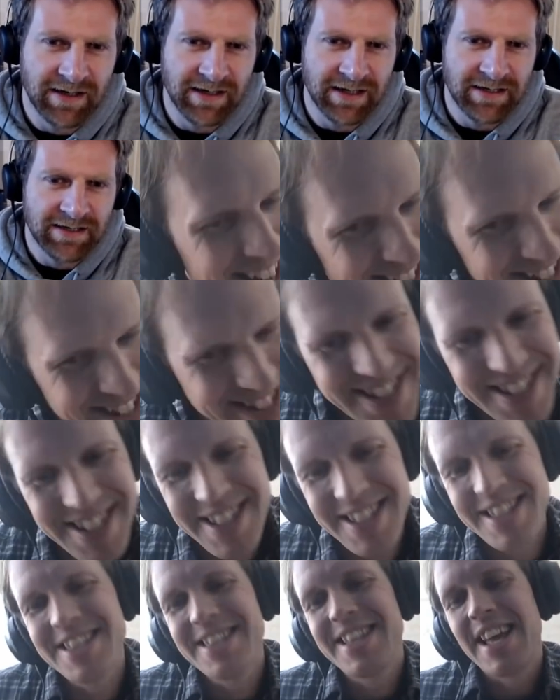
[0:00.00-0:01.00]
That is
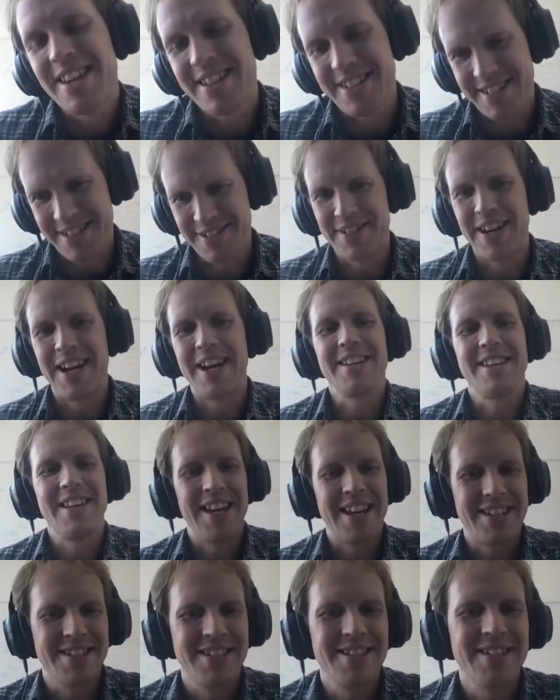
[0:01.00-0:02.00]
correct,
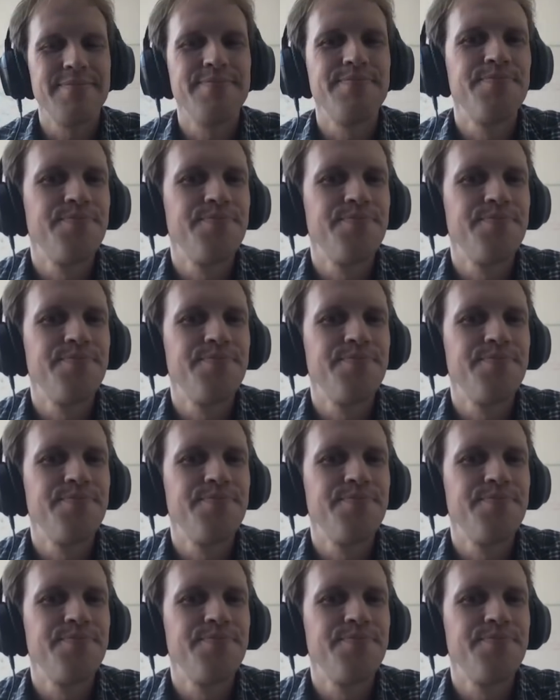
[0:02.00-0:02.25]
yes.